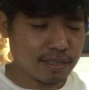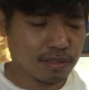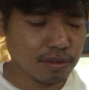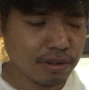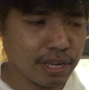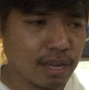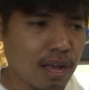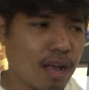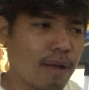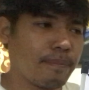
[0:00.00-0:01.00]
sorry,
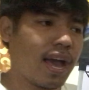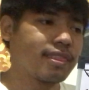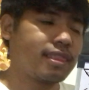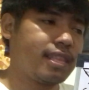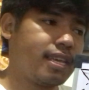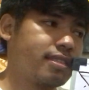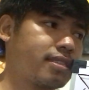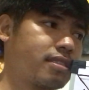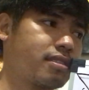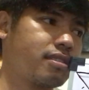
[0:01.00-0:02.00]
at
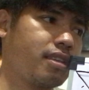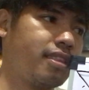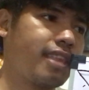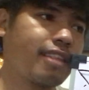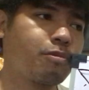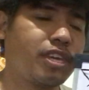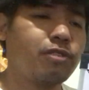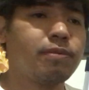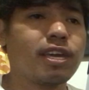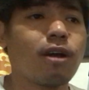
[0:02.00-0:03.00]
least in that way
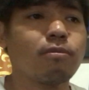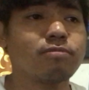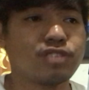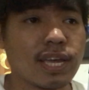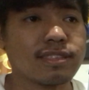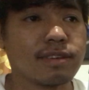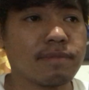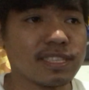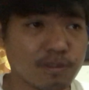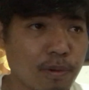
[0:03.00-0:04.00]
you become
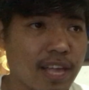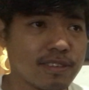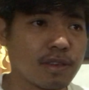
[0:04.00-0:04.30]
objective as well.